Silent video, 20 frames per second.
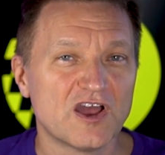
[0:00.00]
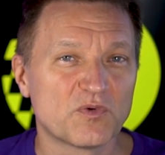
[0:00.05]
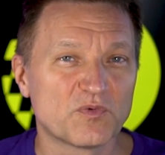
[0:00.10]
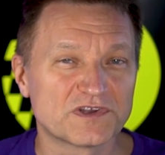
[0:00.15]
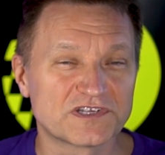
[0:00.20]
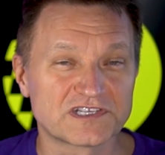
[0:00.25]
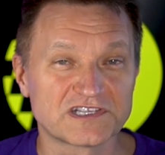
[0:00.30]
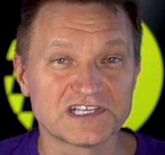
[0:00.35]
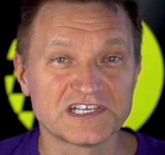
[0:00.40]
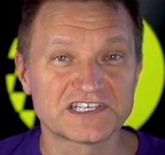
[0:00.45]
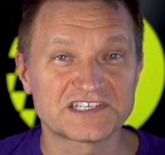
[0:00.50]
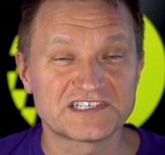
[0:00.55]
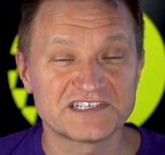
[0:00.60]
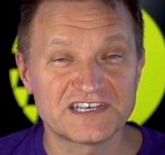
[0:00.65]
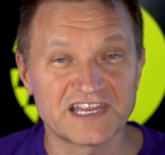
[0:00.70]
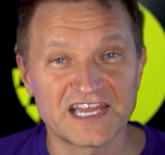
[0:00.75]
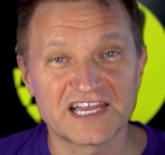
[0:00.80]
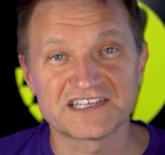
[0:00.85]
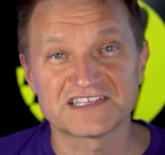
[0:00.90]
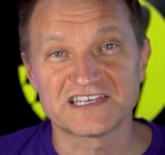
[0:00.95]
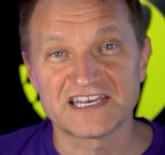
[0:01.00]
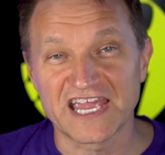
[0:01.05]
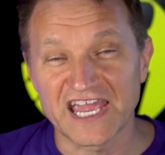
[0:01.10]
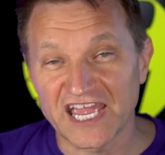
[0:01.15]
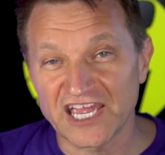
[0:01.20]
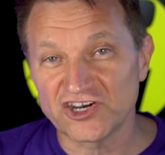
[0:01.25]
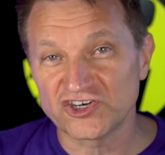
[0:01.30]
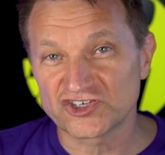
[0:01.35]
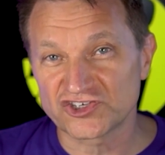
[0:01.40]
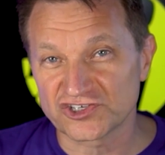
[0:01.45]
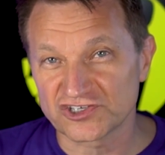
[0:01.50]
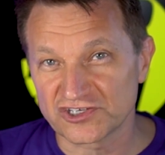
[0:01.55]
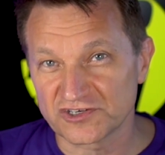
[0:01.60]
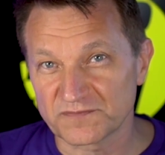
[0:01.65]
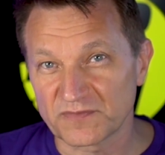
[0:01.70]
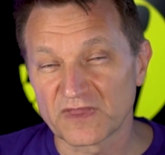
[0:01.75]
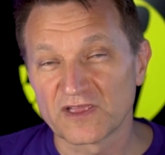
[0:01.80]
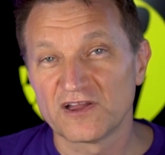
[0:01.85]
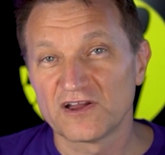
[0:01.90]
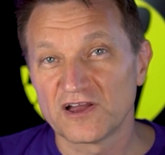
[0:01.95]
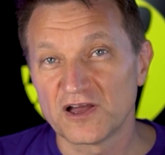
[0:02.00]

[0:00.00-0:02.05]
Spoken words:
was listed as an engine,